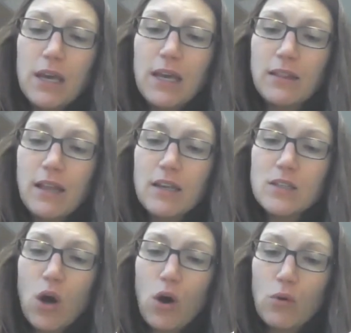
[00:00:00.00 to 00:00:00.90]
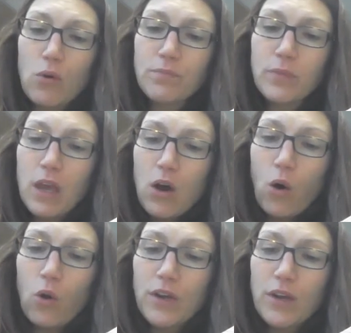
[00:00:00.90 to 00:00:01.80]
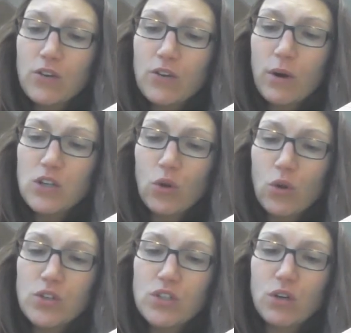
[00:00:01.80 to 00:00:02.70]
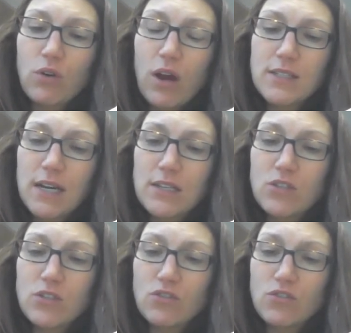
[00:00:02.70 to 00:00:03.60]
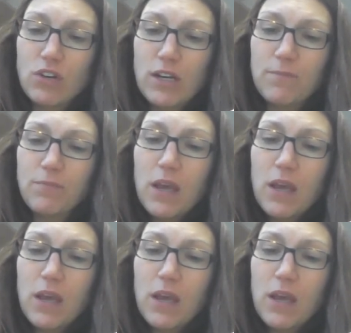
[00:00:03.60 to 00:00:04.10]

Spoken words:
He led us home, holding onto our shoulders to cross the icy street.